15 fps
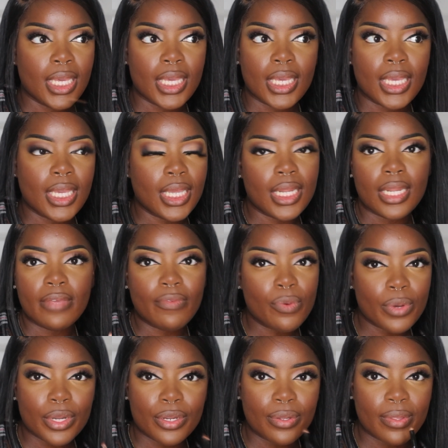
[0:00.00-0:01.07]
He didn't even
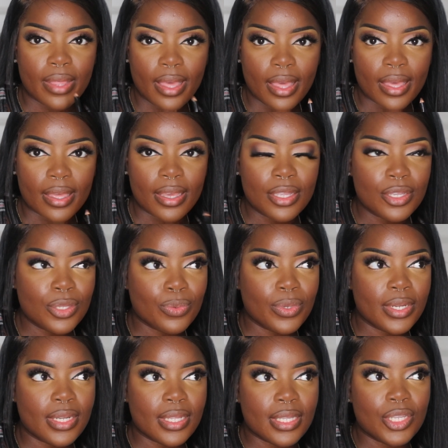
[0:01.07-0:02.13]
want to do that. He just
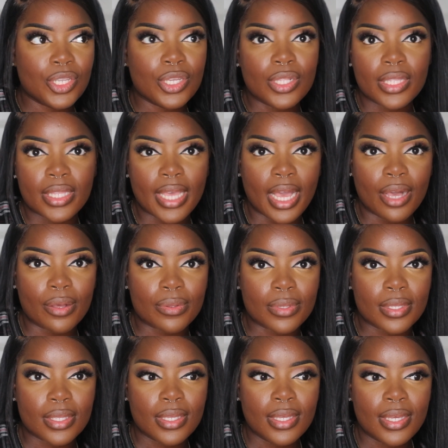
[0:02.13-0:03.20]
wanted to chill in the
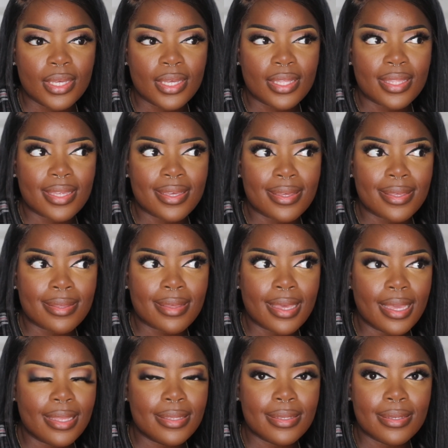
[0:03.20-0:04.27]
house. Like, I
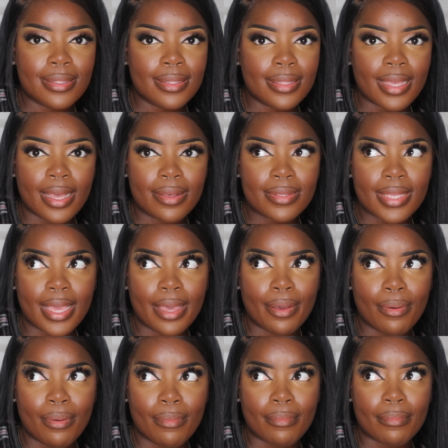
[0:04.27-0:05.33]
could chill in the house at
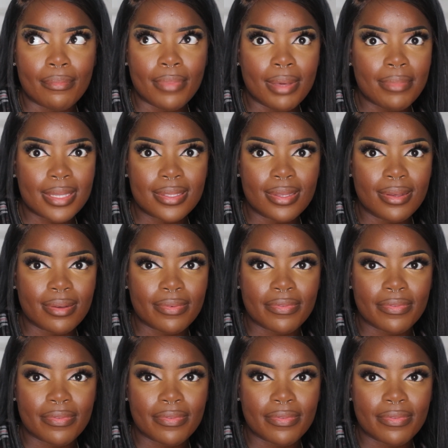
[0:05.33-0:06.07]
home by myself.